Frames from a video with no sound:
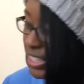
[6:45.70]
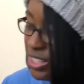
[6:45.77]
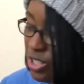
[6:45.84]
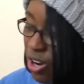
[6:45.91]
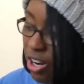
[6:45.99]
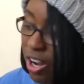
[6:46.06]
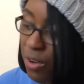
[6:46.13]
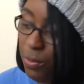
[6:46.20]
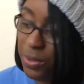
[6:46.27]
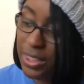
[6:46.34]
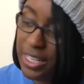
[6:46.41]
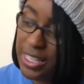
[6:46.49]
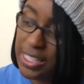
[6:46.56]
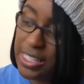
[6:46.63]
let's start off
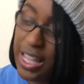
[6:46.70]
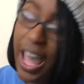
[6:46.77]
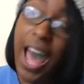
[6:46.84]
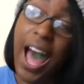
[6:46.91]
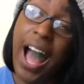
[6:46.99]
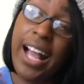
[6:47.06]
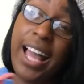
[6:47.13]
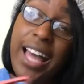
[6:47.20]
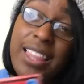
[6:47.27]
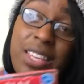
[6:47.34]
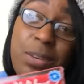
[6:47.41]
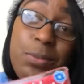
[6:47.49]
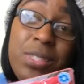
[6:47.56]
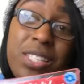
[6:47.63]
with this. I got
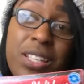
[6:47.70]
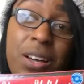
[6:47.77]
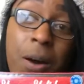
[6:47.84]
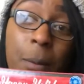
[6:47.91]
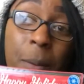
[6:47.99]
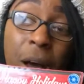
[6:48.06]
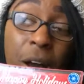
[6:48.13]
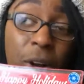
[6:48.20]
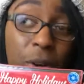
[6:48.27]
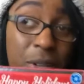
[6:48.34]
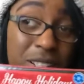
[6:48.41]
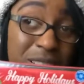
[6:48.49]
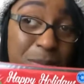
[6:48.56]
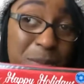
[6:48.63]
them some
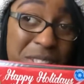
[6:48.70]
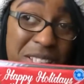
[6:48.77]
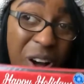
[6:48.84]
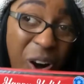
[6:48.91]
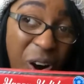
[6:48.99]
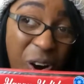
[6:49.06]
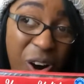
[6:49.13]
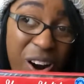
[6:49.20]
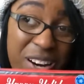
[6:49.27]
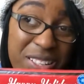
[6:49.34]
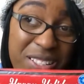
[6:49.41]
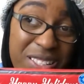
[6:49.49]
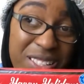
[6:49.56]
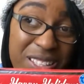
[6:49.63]
Christmas
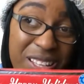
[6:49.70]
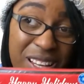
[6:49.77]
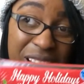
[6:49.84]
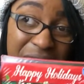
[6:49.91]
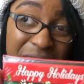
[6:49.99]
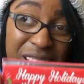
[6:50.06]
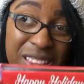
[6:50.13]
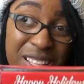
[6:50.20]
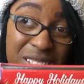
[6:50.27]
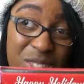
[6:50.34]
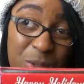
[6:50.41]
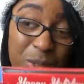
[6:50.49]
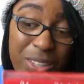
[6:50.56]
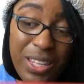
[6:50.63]
cards. This
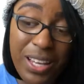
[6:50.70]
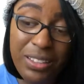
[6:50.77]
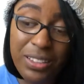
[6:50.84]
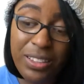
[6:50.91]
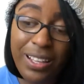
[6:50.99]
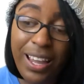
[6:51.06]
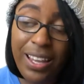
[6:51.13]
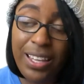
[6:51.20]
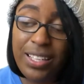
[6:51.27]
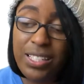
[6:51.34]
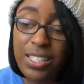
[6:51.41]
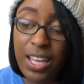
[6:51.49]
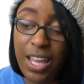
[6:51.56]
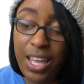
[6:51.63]
is what they look like.
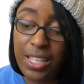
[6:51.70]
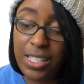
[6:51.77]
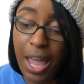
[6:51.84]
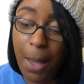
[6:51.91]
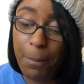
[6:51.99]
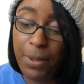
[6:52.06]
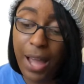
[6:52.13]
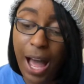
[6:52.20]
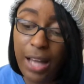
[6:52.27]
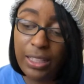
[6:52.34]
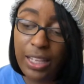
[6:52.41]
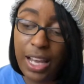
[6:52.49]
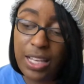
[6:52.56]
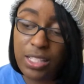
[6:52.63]
It says Happy
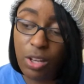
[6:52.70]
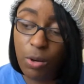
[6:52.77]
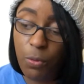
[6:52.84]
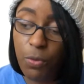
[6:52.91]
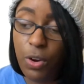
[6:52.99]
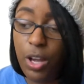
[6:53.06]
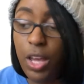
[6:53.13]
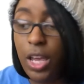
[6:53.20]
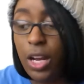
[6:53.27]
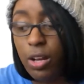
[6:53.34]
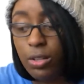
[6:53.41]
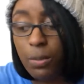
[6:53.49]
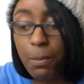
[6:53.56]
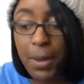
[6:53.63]
Holidays on the front, and
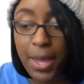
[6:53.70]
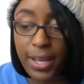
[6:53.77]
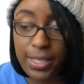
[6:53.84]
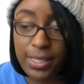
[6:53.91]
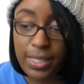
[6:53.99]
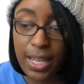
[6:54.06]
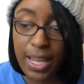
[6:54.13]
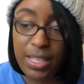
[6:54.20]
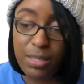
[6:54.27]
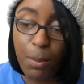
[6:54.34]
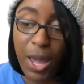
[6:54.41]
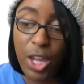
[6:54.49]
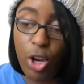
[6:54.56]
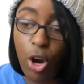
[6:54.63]
on the back it says
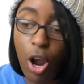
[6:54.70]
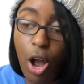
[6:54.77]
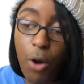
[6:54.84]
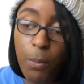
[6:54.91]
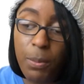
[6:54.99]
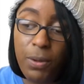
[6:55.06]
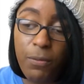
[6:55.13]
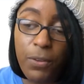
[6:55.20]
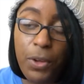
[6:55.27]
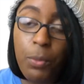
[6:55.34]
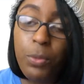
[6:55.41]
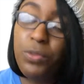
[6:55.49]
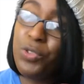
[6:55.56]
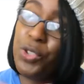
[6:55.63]
May your home be
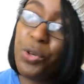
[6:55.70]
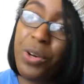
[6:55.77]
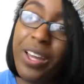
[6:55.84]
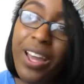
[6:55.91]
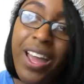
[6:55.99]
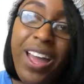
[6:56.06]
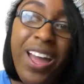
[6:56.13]
filled with joy.